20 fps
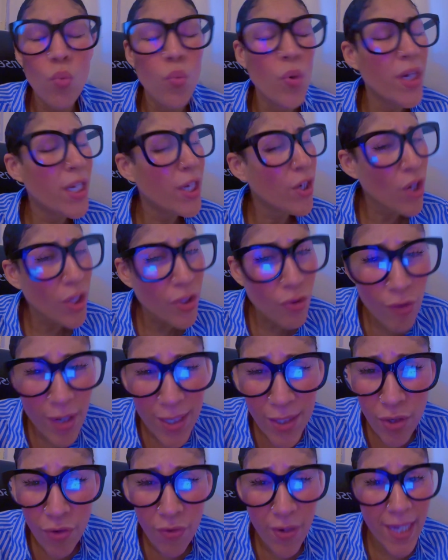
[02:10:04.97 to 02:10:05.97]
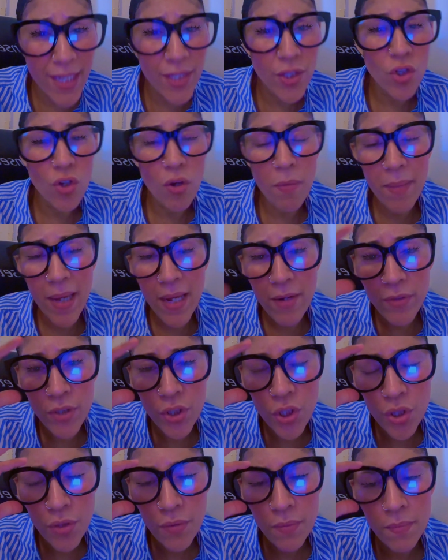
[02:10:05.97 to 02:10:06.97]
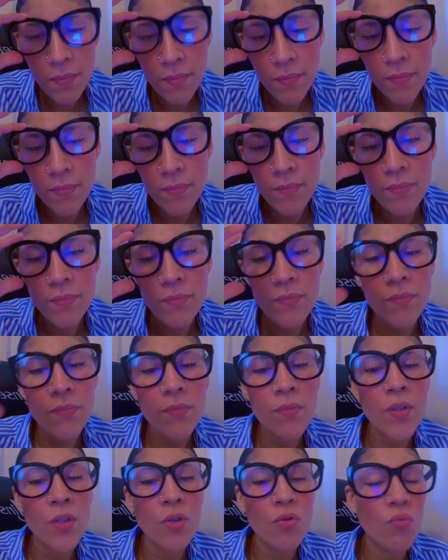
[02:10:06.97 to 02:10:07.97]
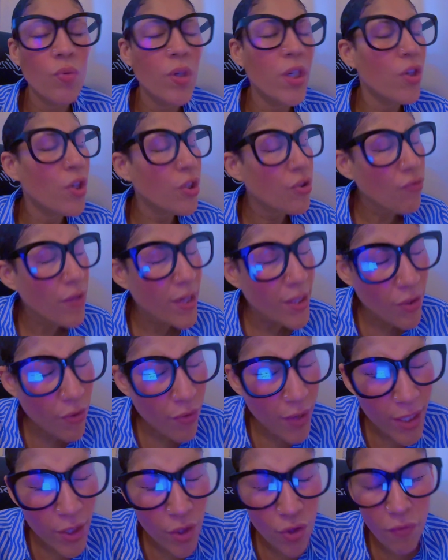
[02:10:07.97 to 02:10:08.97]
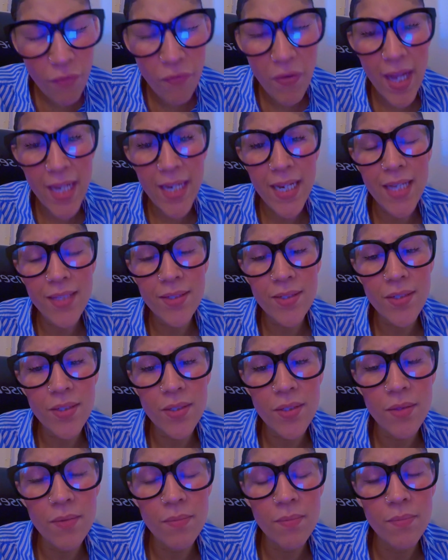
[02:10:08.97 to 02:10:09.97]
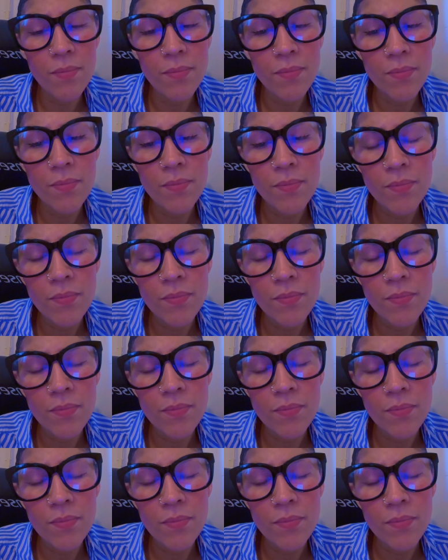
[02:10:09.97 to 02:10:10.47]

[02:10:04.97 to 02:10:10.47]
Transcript: Will he not resurrect your marriage? Will he not resurrect your finances?